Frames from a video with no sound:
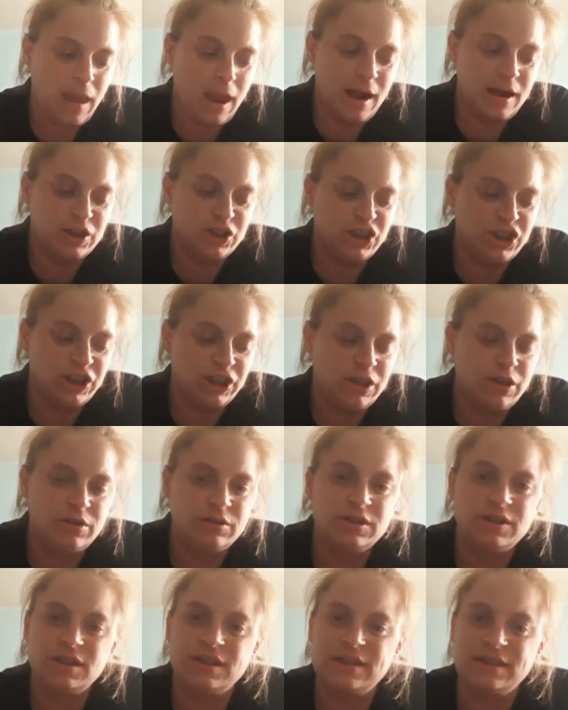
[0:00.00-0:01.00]
And she
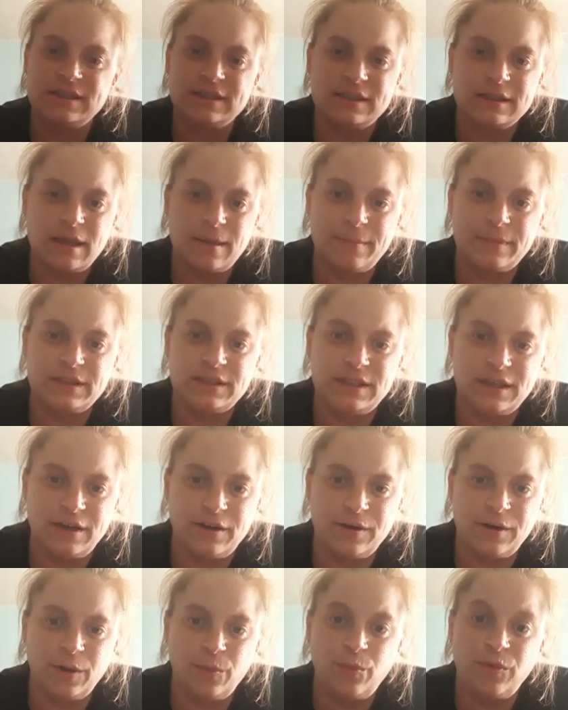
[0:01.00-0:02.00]
goes to the
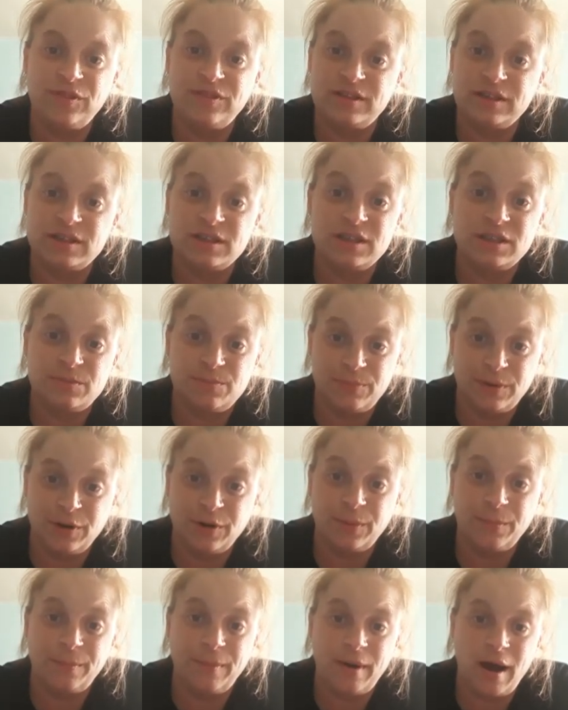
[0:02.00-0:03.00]
cemetery with this
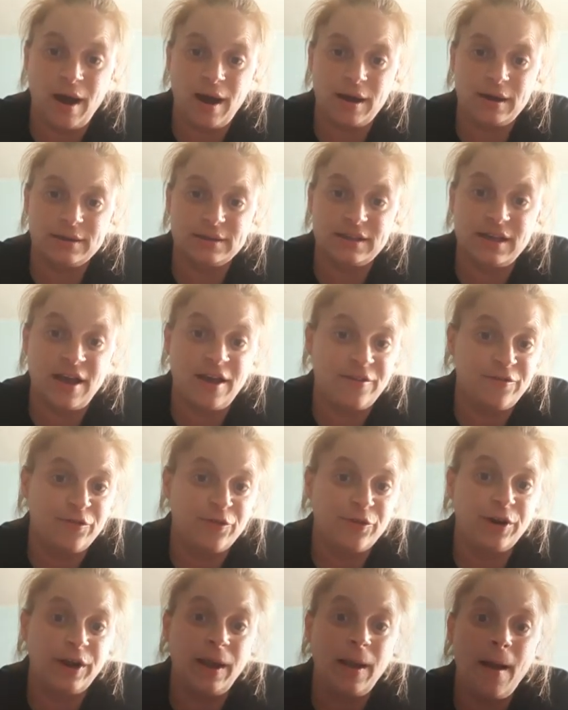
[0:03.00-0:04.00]
spirit box
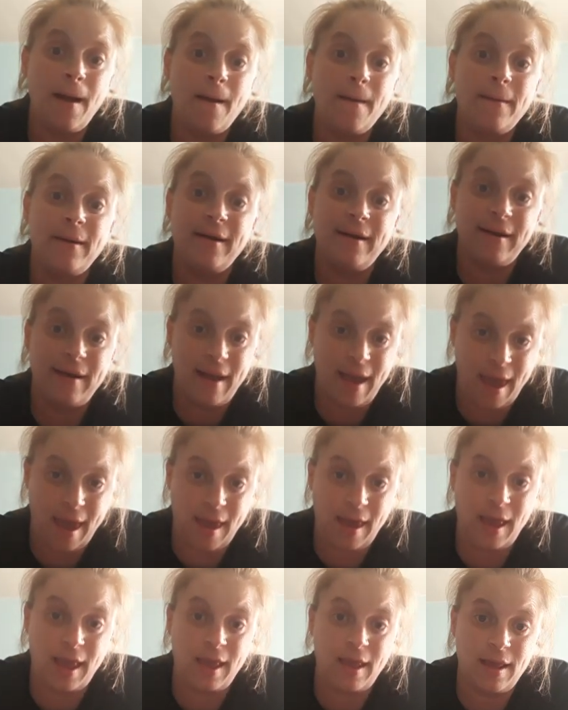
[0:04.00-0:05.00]
every
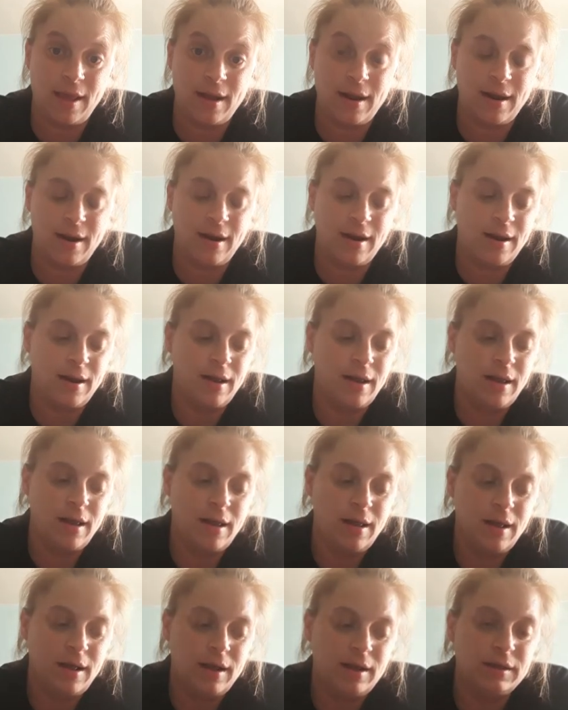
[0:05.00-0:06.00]
day
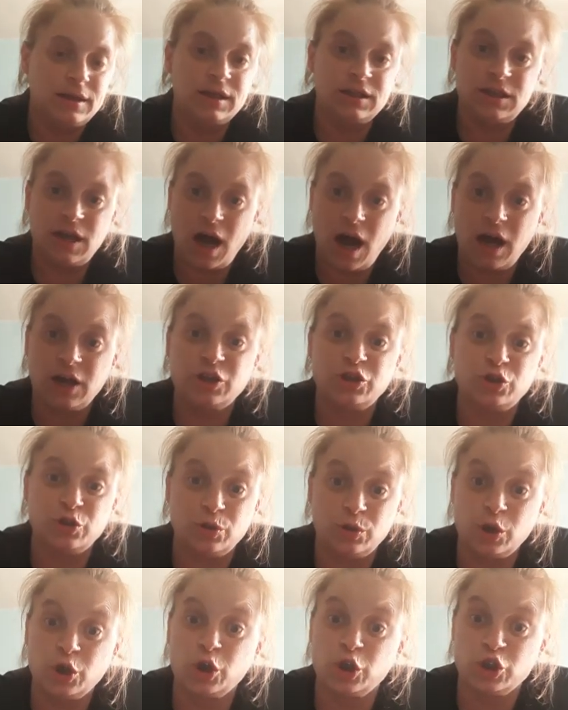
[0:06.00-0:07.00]
to talk
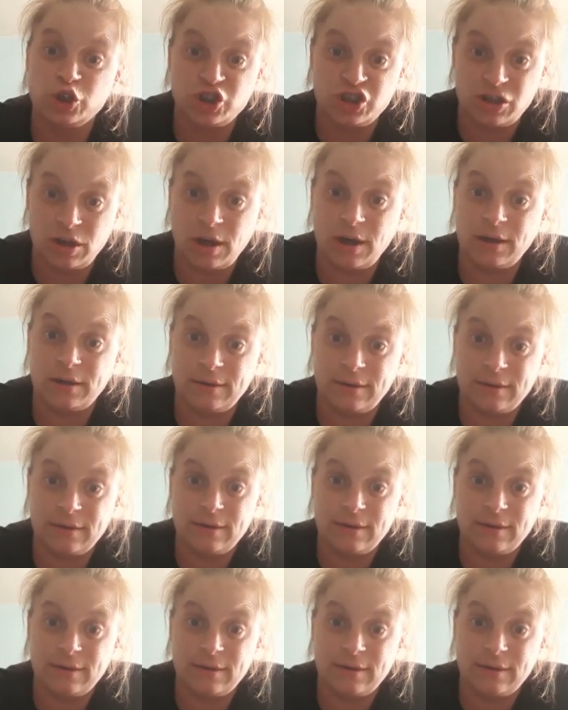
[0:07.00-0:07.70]
to her son.